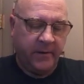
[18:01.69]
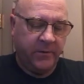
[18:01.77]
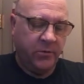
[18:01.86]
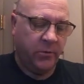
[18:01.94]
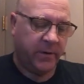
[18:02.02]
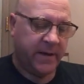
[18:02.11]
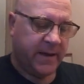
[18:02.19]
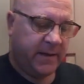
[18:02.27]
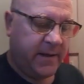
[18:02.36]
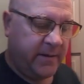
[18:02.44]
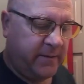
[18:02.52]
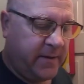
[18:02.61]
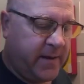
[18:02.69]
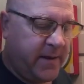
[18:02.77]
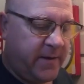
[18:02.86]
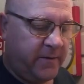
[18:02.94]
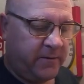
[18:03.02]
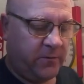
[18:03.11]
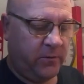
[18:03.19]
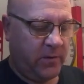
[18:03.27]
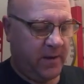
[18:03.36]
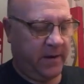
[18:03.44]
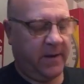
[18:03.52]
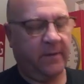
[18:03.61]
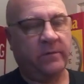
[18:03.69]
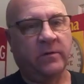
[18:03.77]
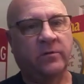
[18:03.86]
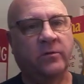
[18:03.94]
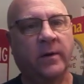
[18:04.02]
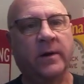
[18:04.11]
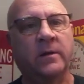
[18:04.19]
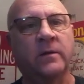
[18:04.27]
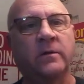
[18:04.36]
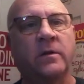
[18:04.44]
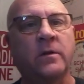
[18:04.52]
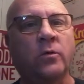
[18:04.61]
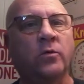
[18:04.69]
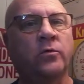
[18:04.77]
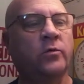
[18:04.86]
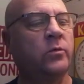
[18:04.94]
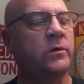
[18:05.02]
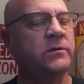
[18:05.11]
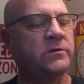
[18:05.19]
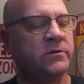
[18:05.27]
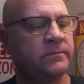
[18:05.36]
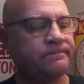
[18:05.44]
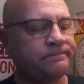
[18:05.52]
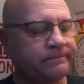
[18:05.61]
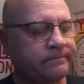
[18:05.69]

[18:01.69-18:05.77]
EDTs do not have the strength as the older ones.